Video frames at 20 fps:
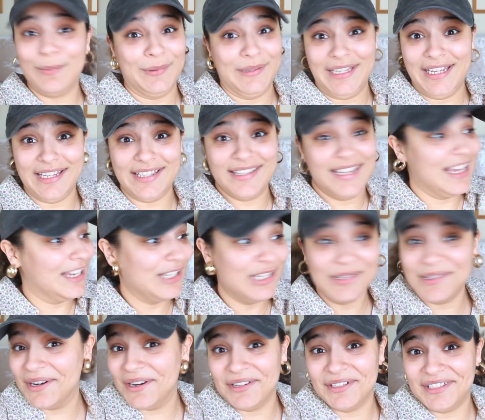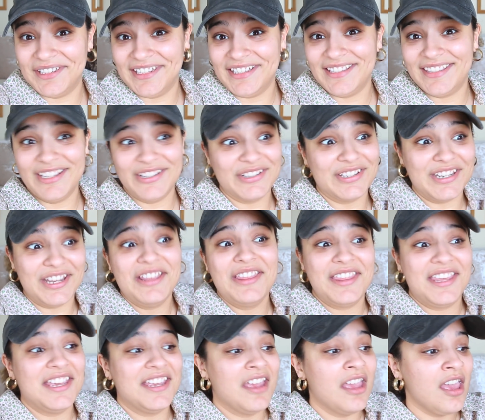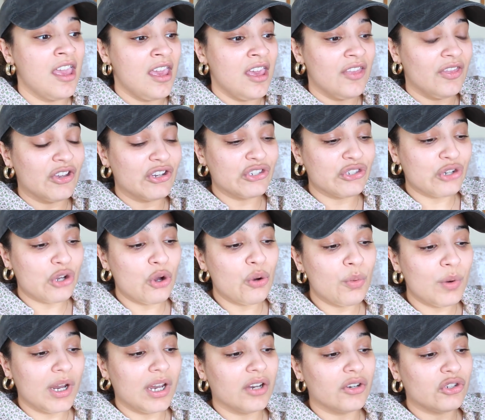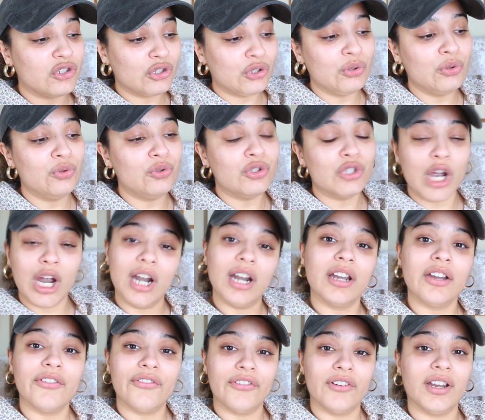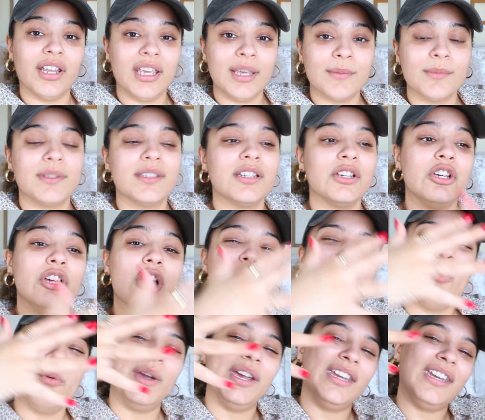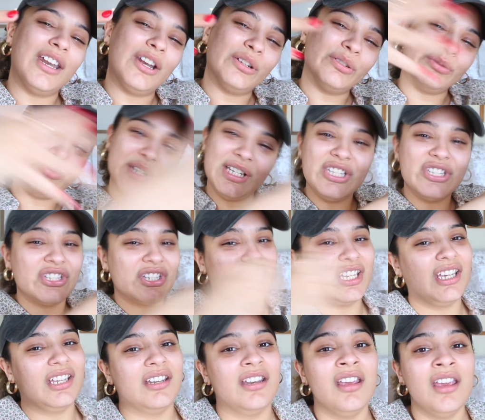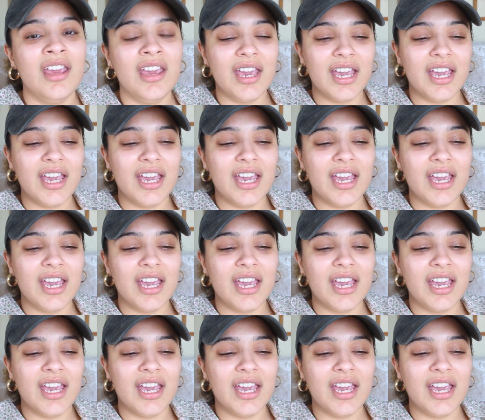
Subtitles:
place, any darkness. There's nowhere too dark for him to go in and reach in